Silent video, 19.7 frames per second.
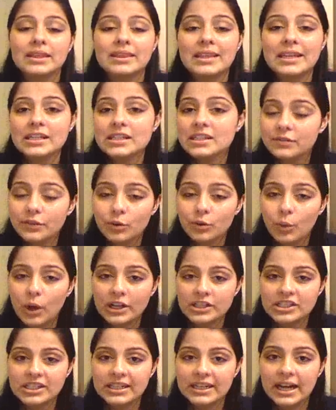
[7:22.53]
Thanks for
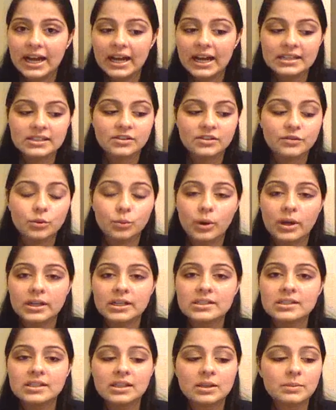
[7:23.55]
watching, guys. If you want
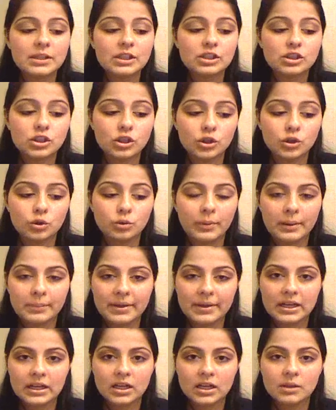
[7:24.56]
to see me do my
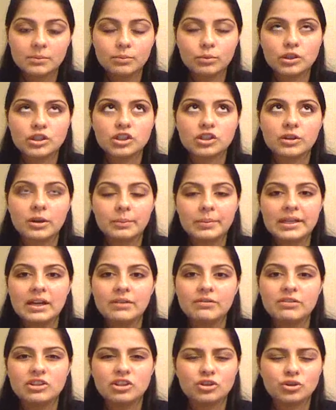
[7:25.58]
makeup, which I'm gonna
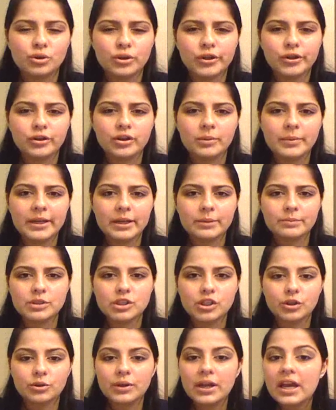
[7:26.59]
have a tutorial coming up
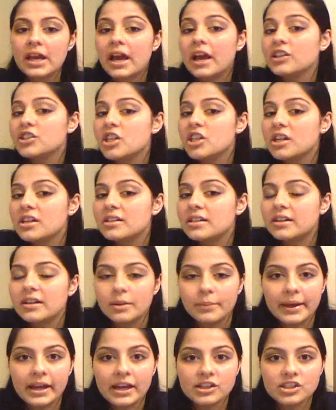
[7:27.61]
soon. I should have did it
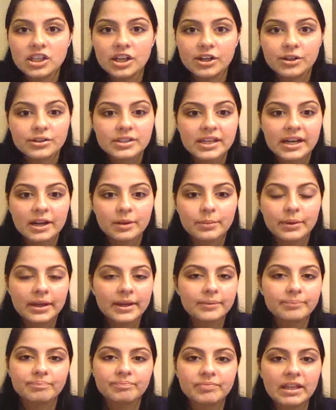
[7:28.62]
on my eyeshadow today, but
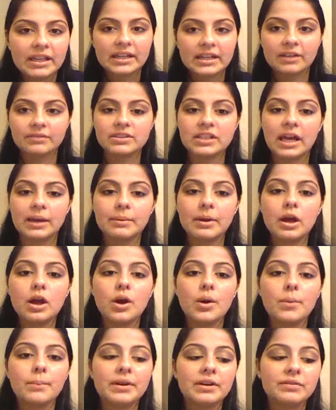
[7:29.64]
I didn't have time.
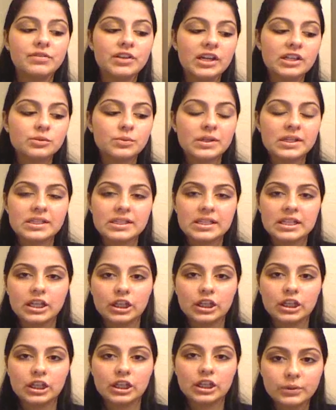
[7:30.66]
But if you guys want to see a
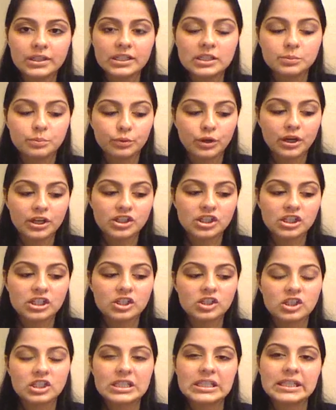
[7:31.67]
look with these
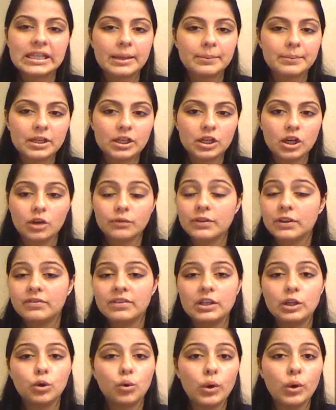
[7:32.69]
brushes, just let me know. If you have
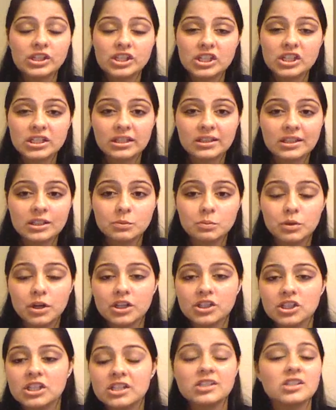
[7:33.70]
any questions on these
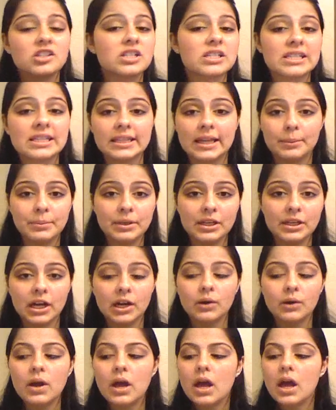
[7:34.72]
brushes, just let me know.